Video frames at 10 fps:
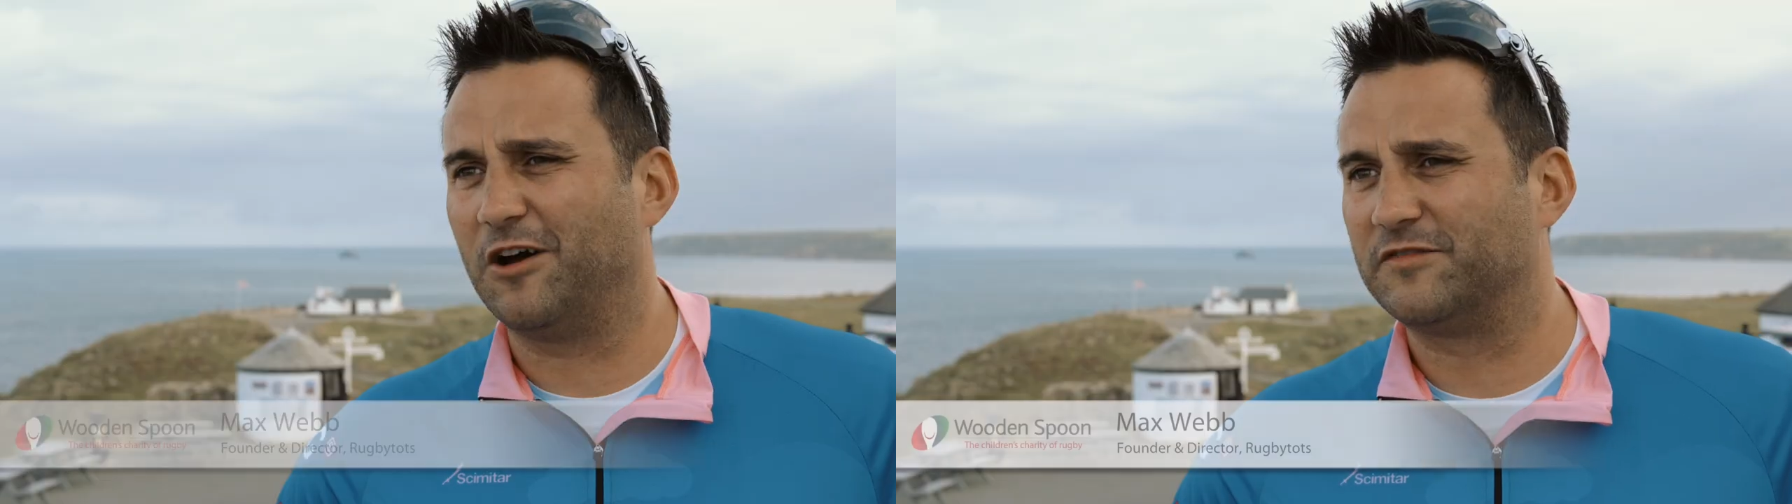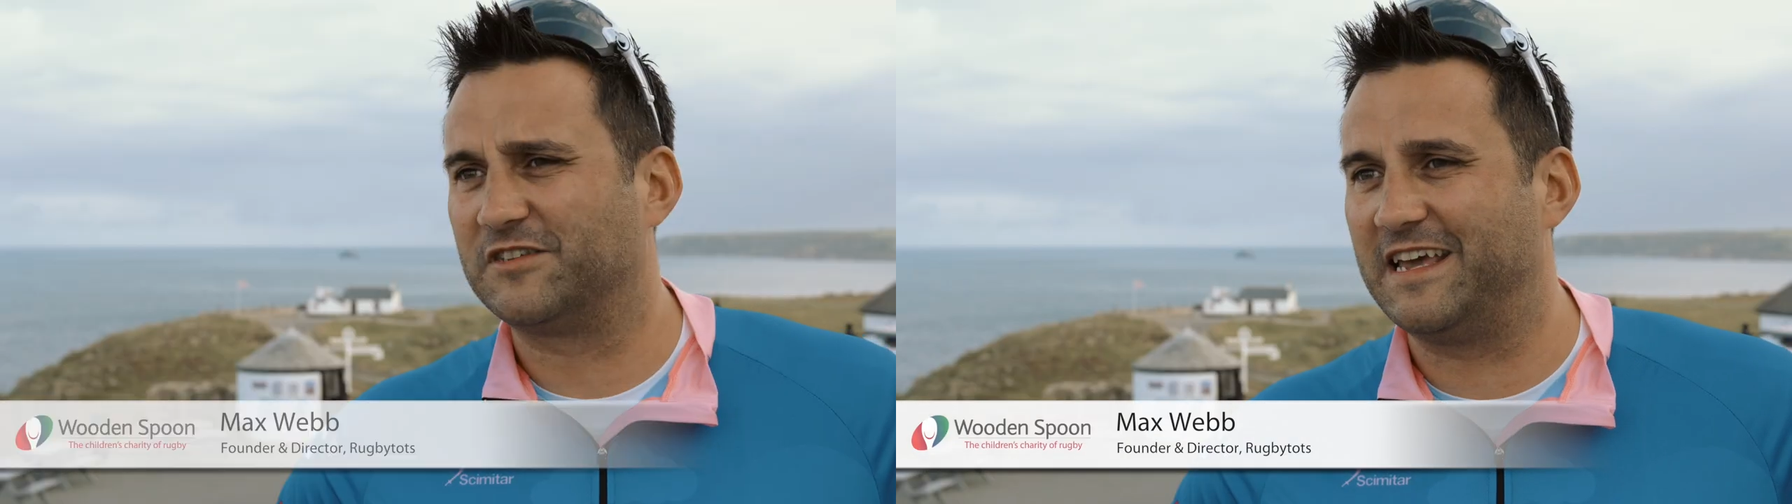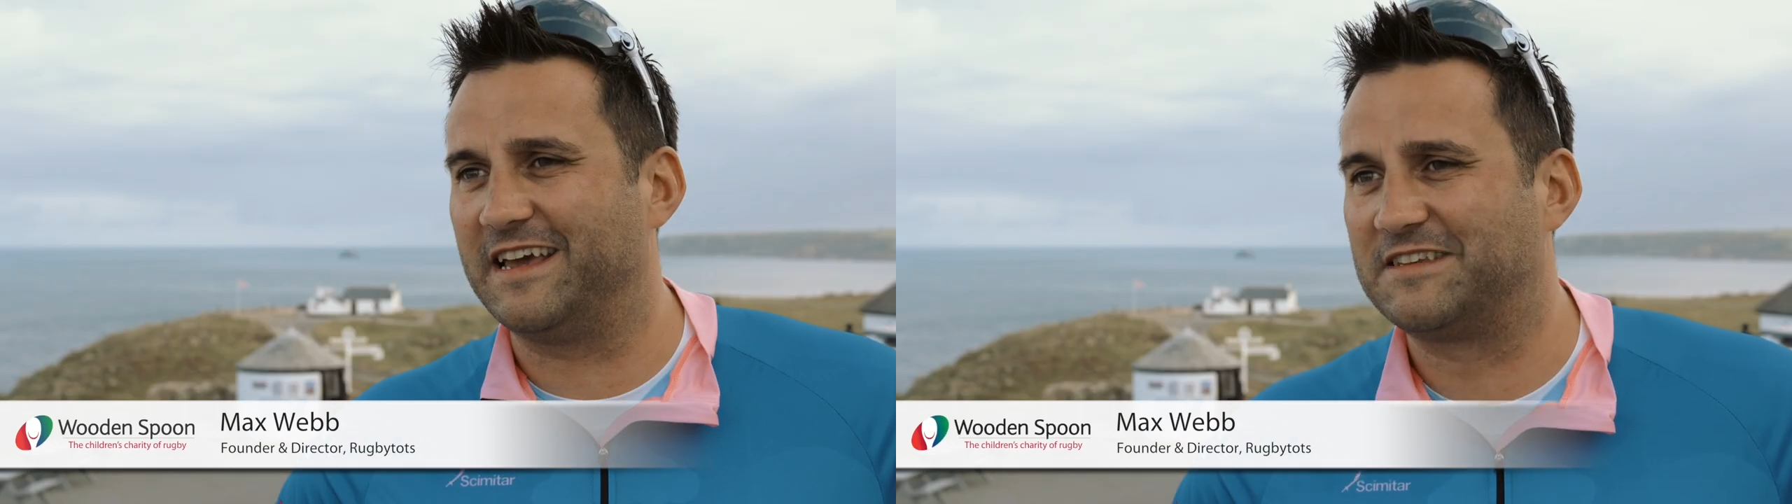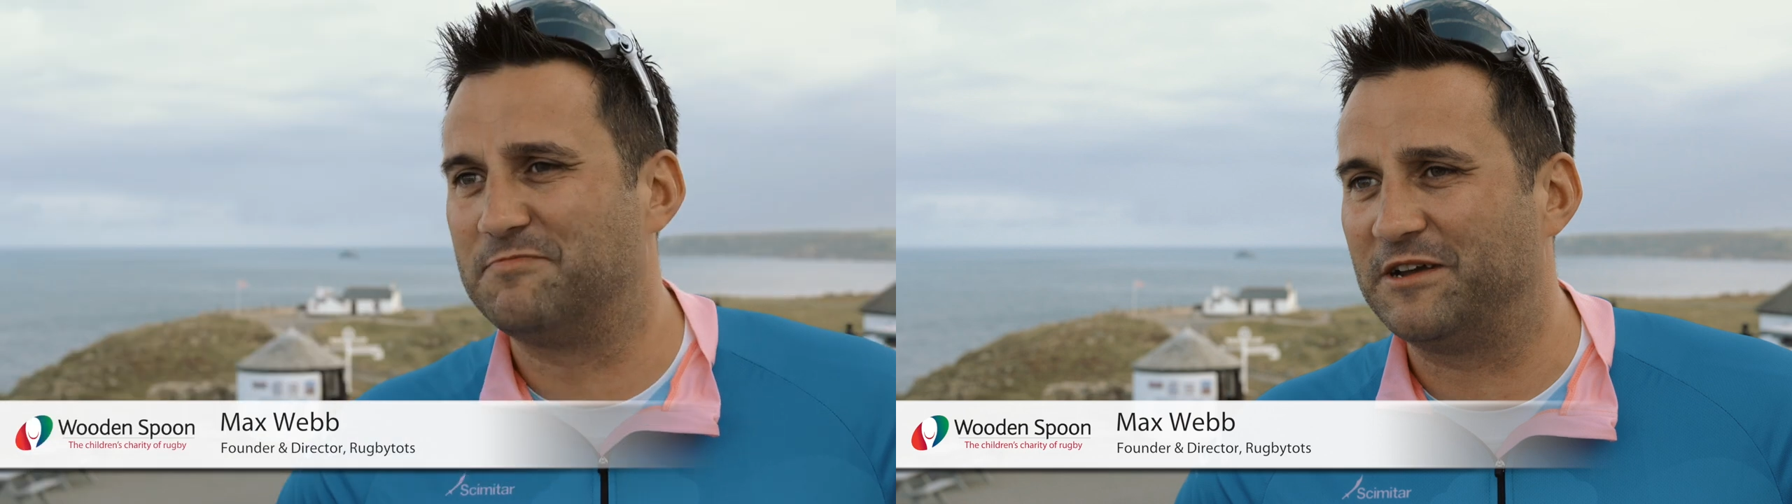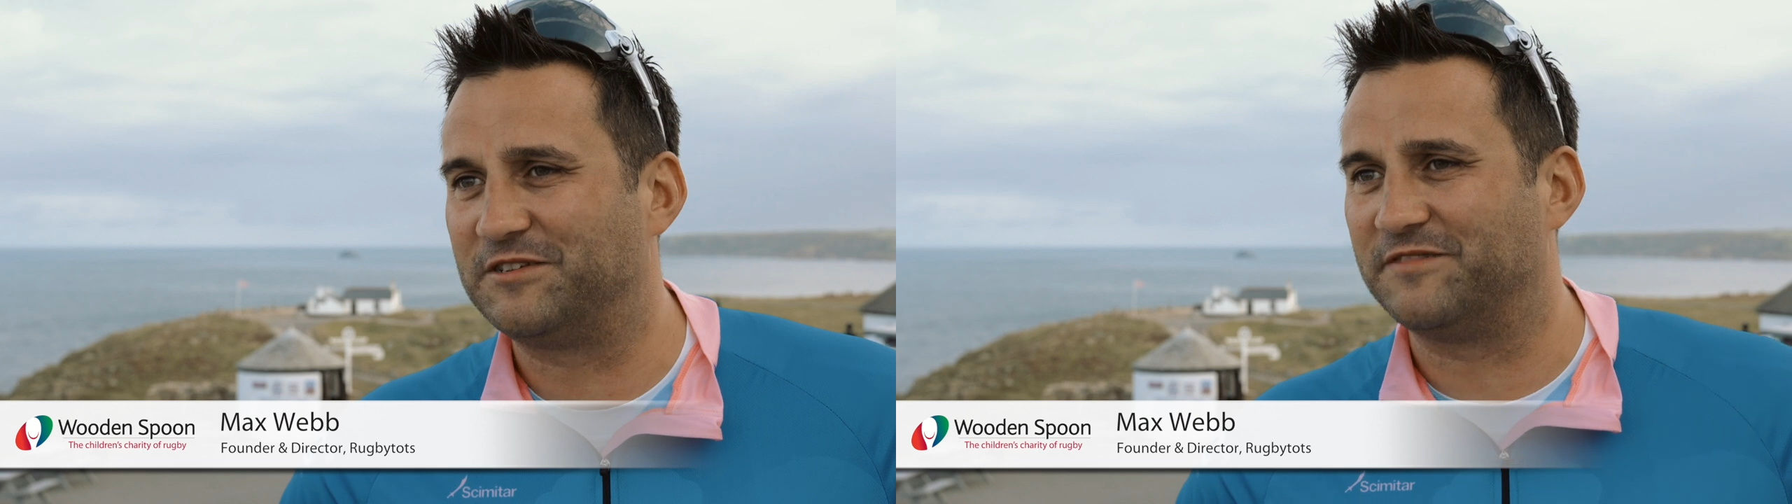half six,
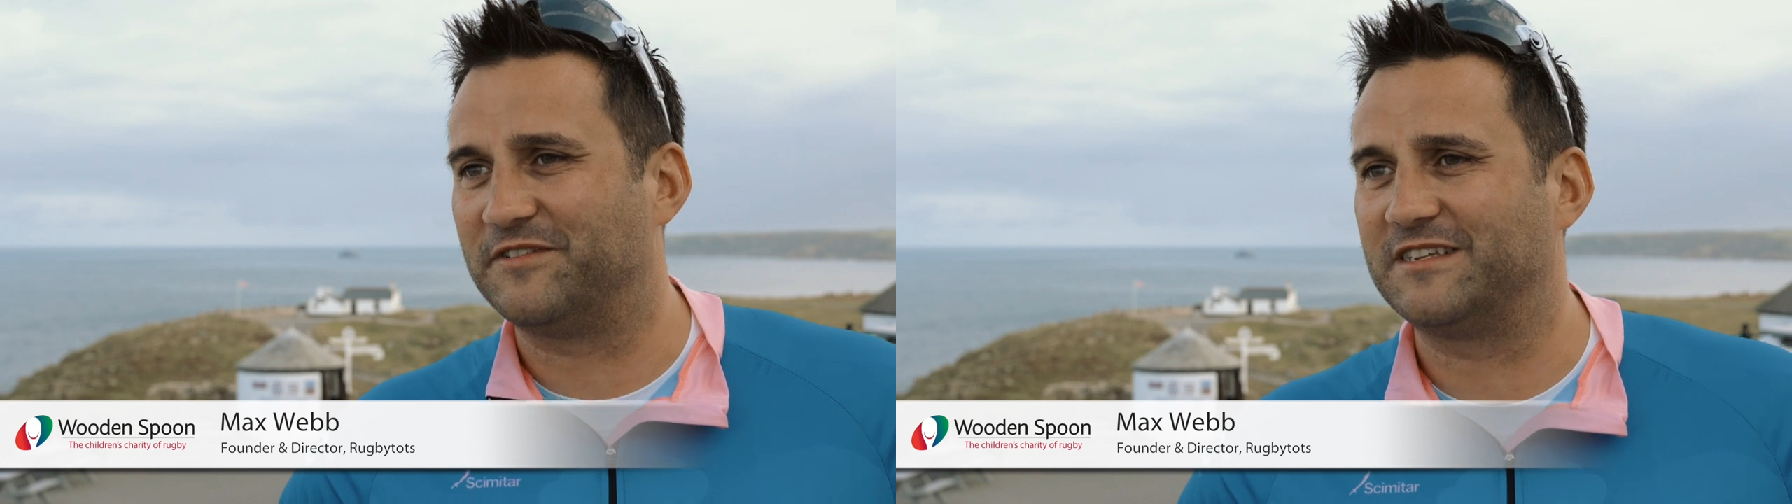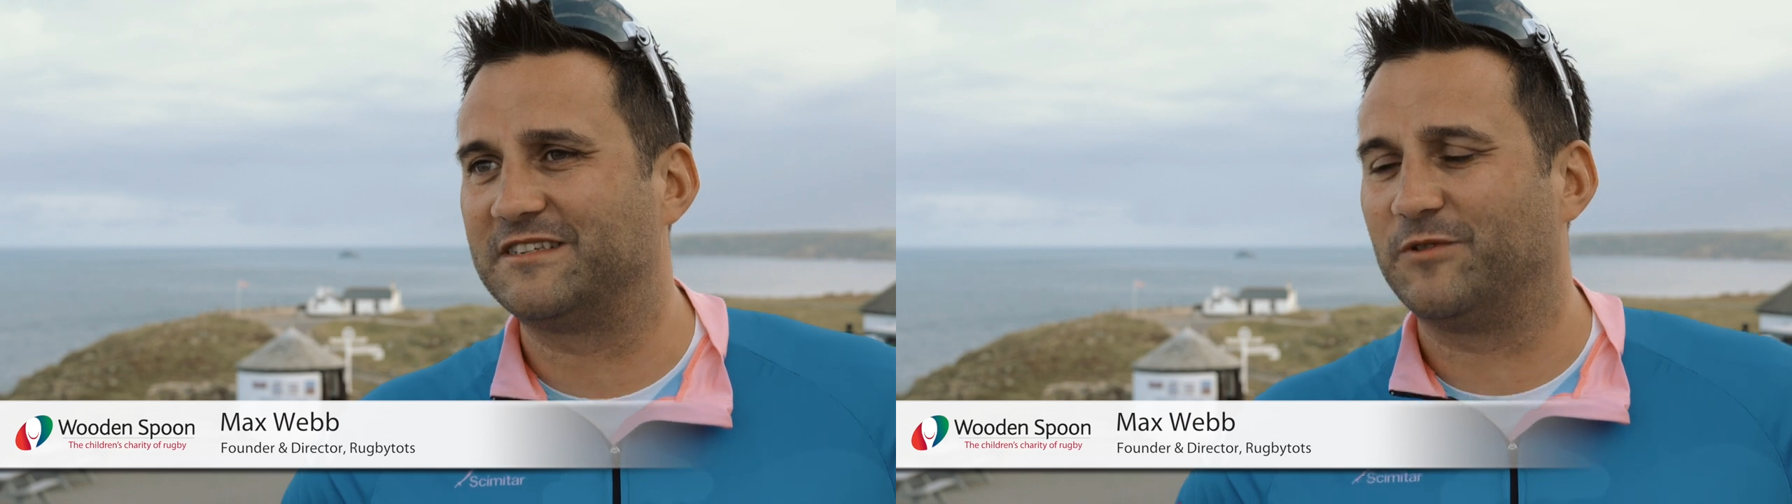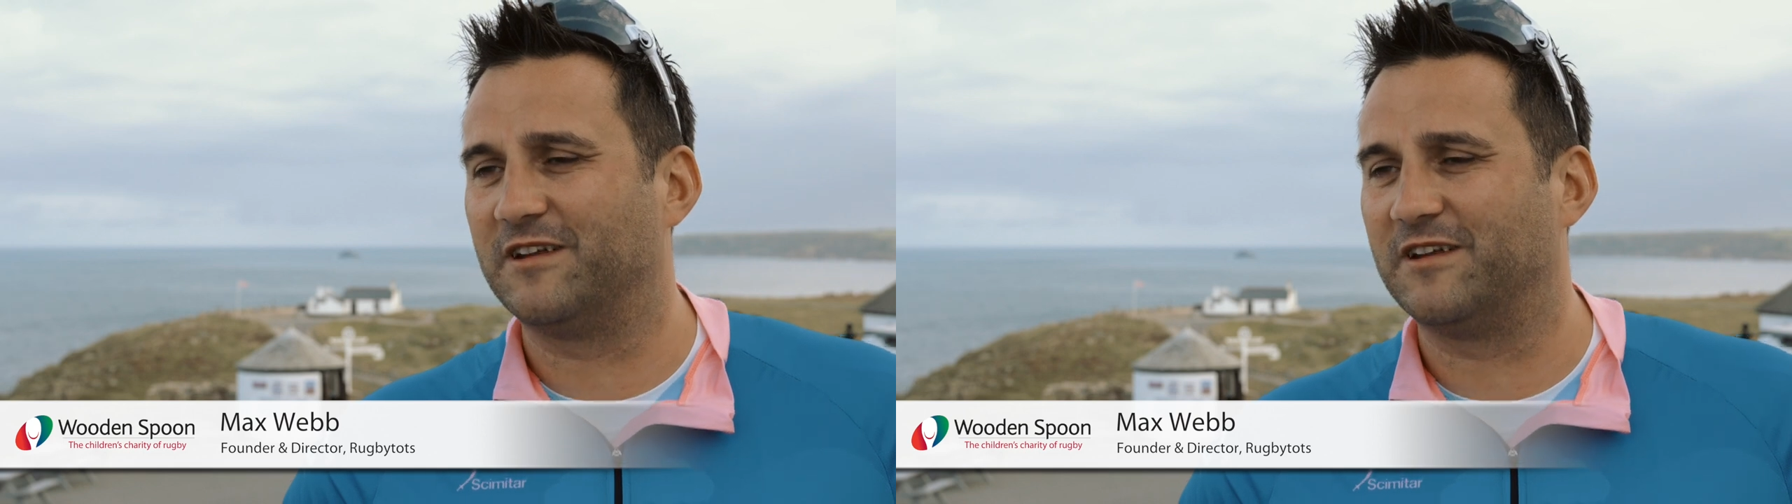most of us.